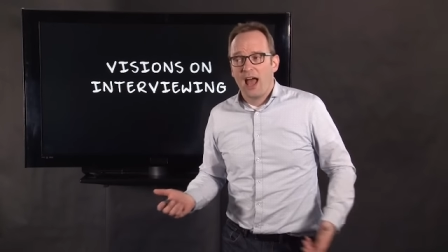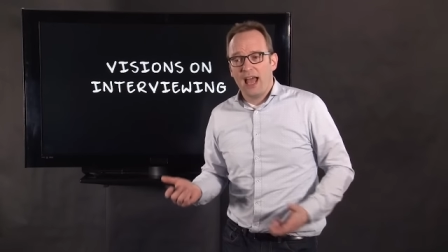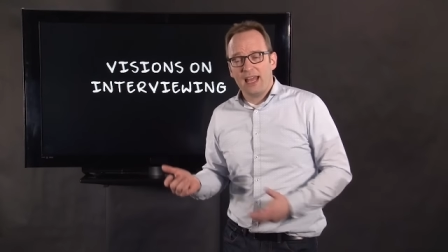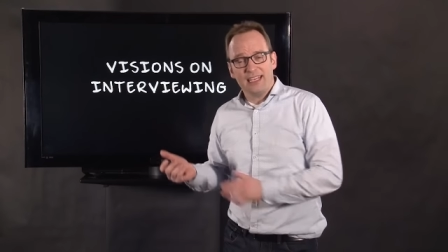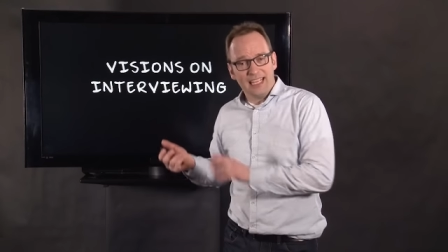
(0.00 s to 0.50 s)

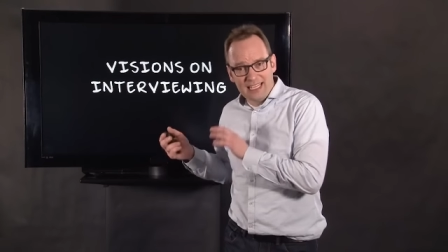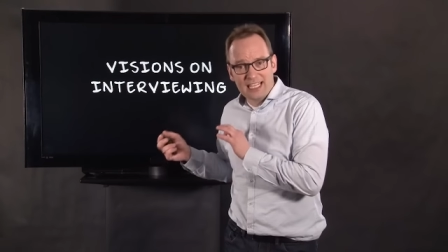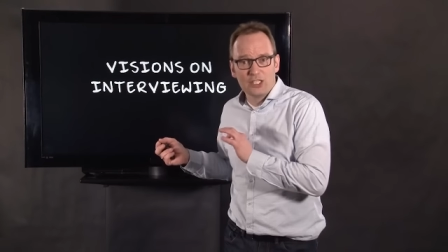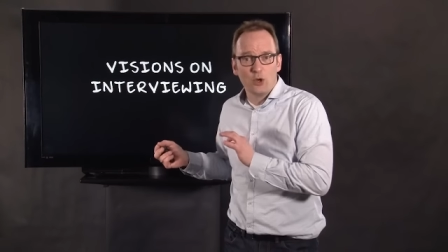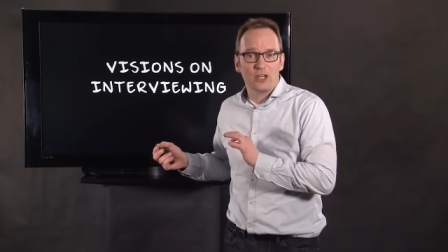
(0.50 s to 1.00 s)
And in
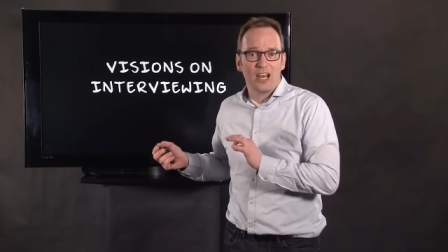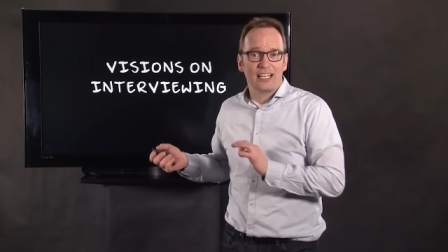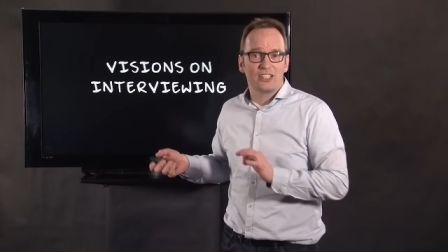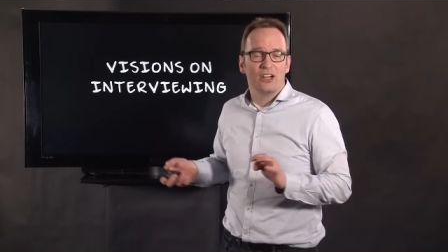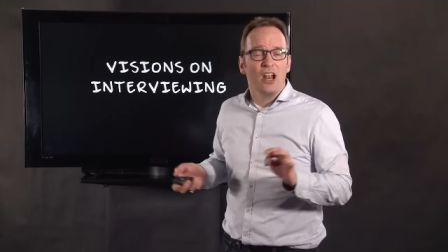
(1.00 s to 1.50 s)
this short
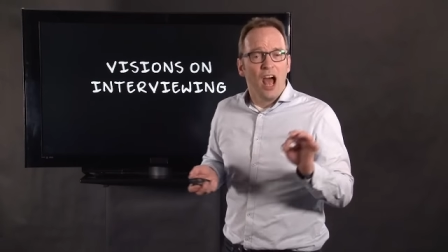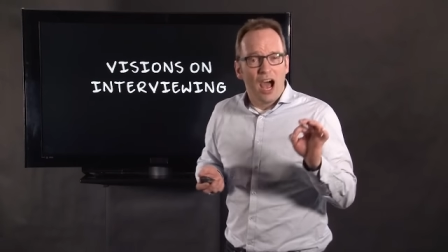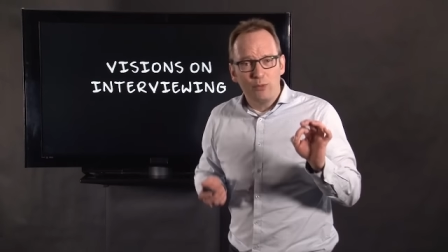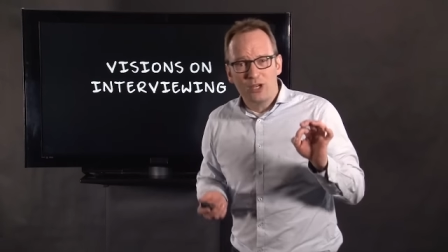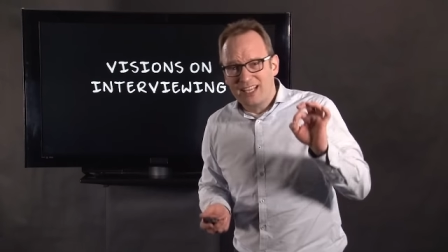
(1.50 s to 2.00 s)
lecture,
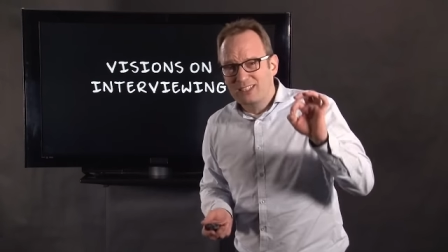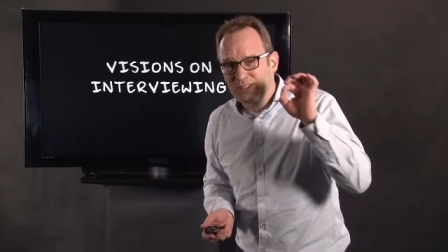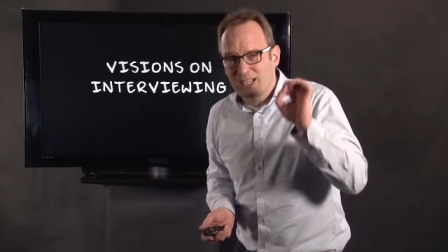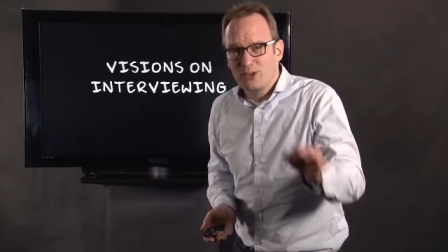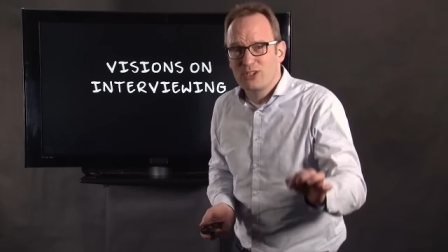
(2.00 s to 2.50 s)
I would like to
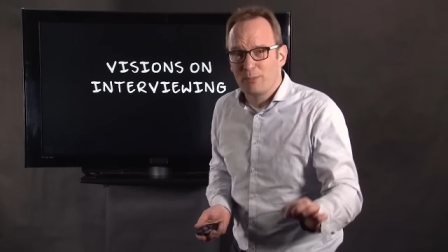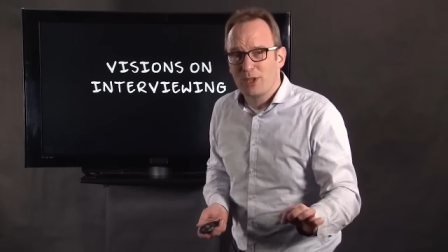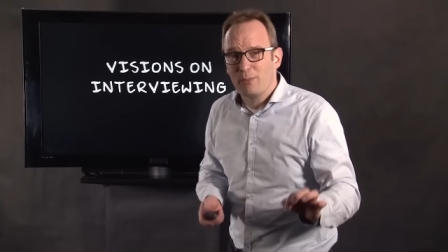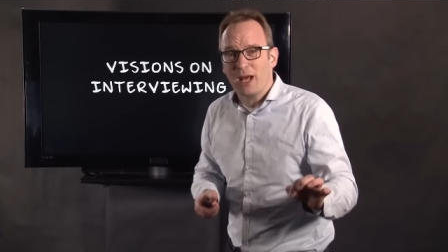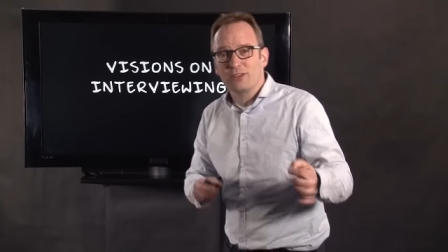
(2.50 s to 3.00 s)
tell you
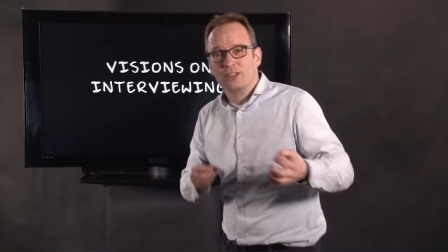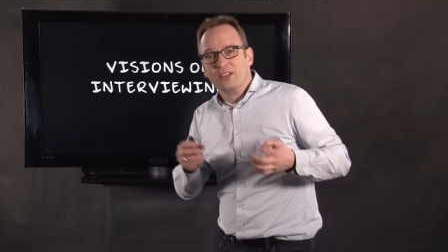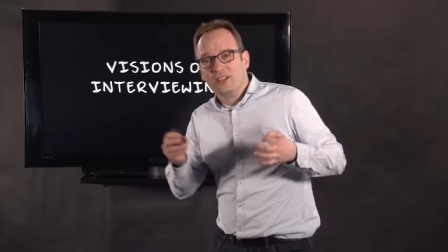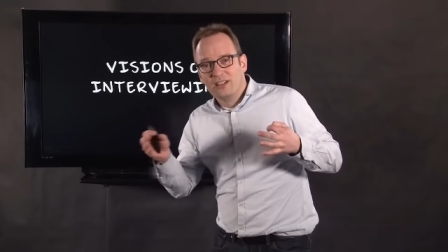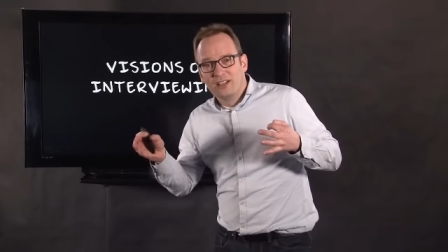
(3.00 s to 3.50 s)
something about
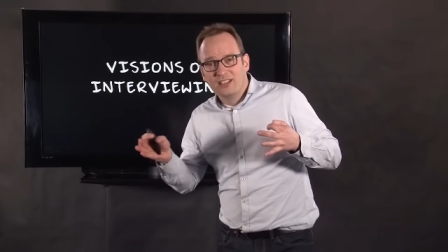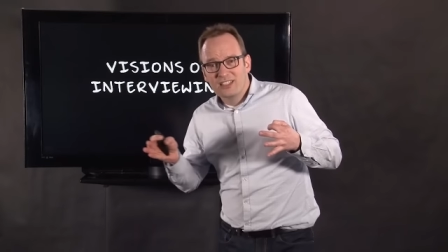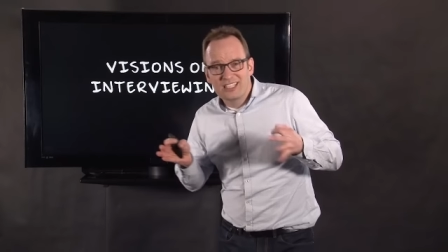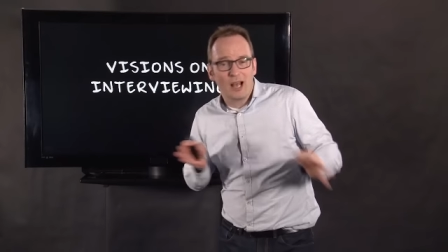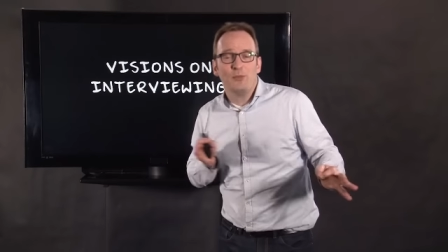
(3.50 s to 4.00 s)

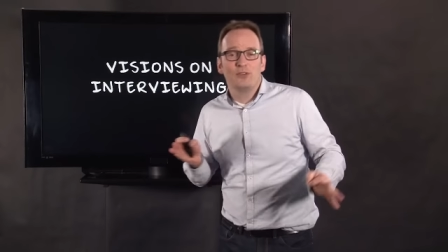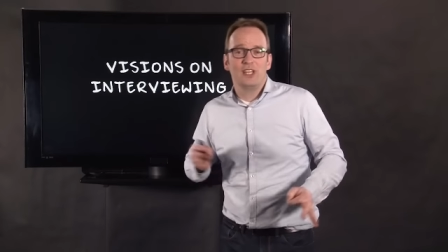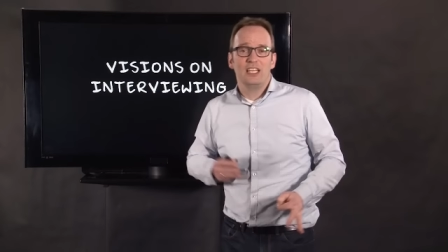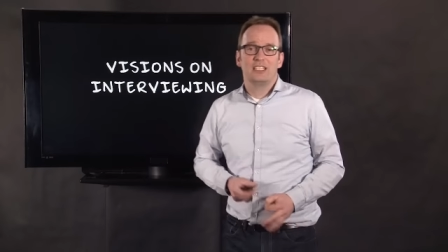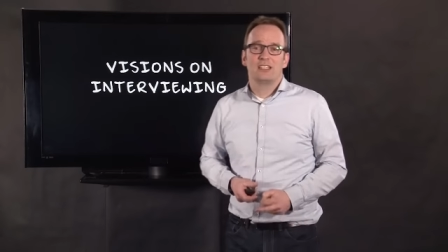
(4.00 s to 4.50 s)
some of
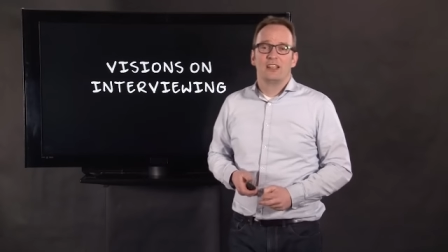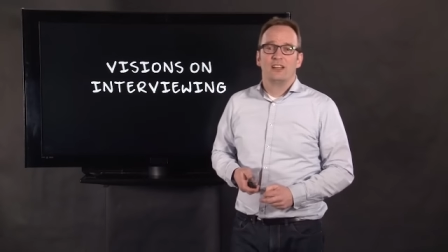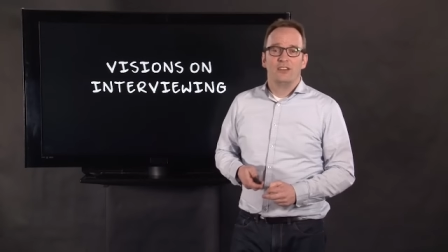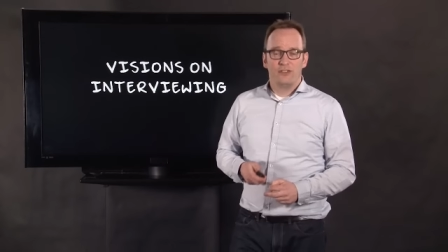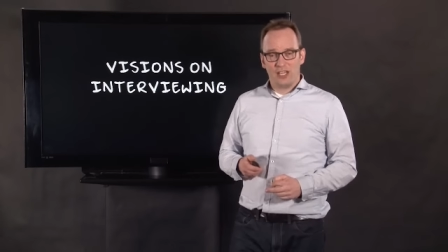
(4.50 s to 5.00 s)
these
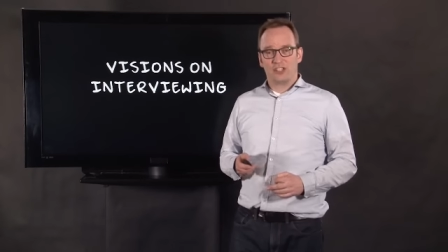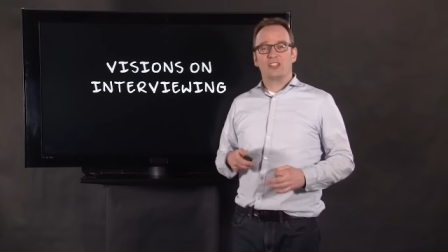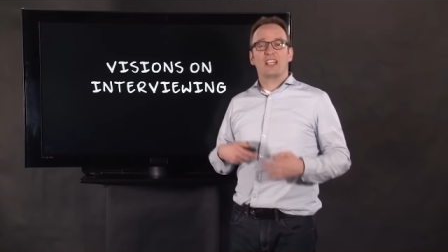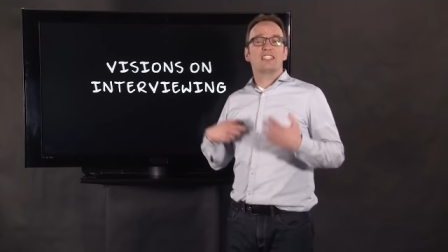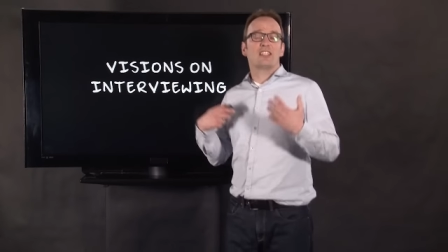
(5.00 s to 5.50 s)

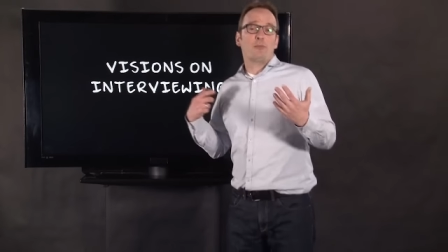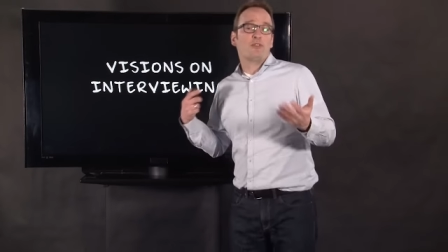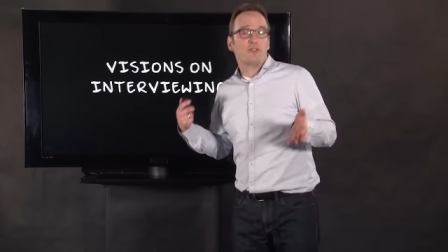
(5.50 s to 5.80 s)
visions and some